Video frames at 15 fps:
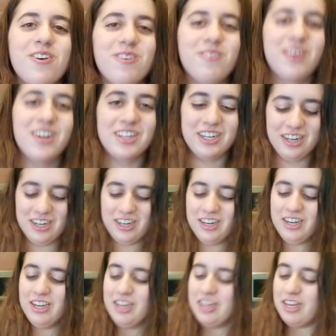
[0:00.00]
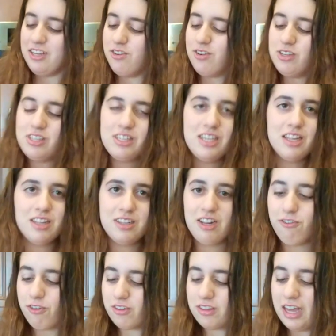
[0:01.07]
burger. You see the
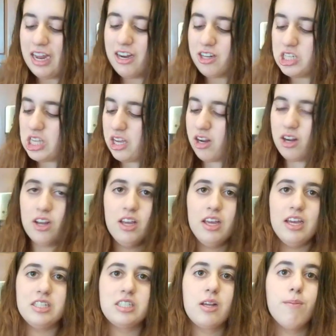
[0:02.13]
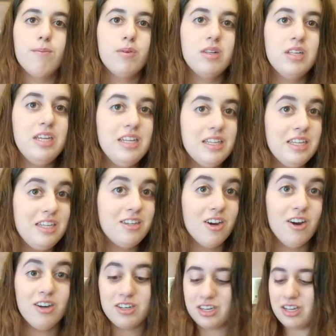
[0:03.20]
different layers here. It's completely
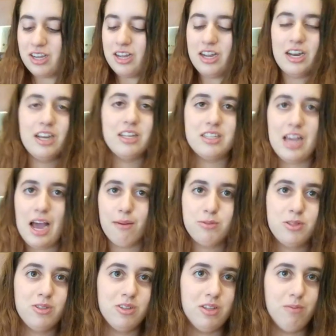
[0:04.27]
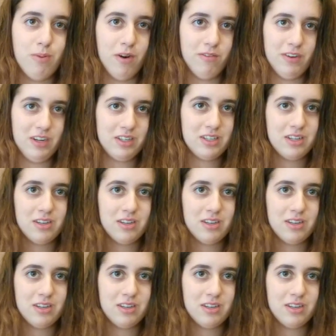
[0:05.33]
cooked. It's absolutely perfect.